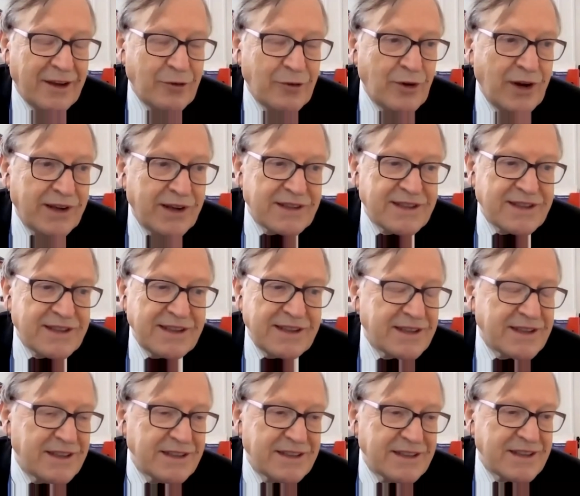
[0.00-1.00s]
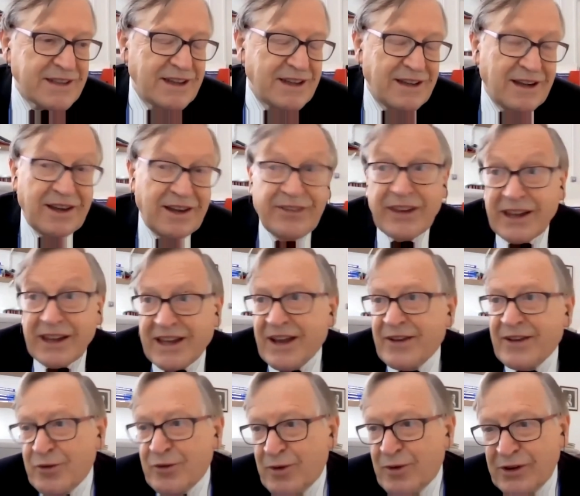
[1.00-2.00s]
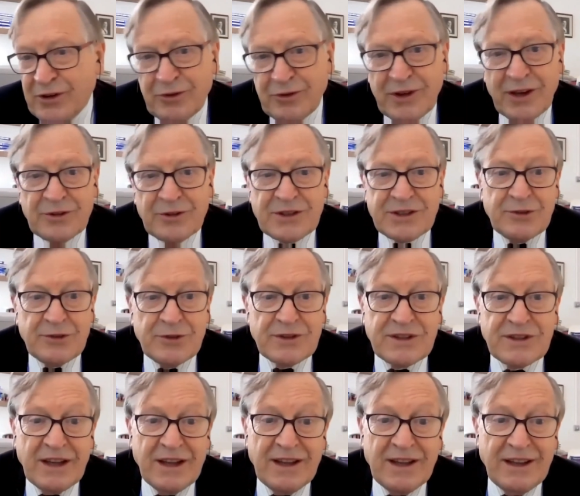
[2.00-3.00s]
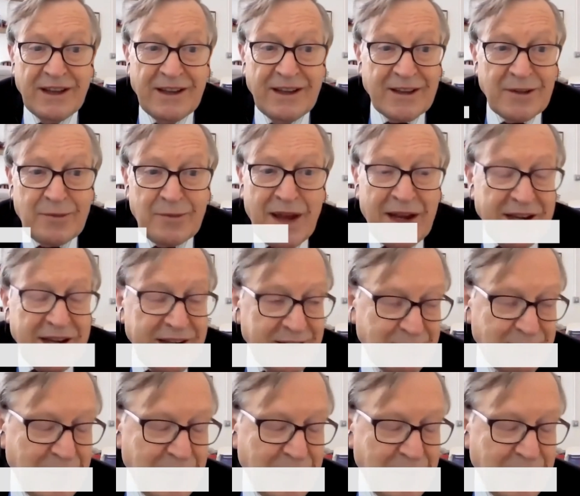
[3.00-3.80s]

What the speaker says: Rare diseases, I think everyone who knows the many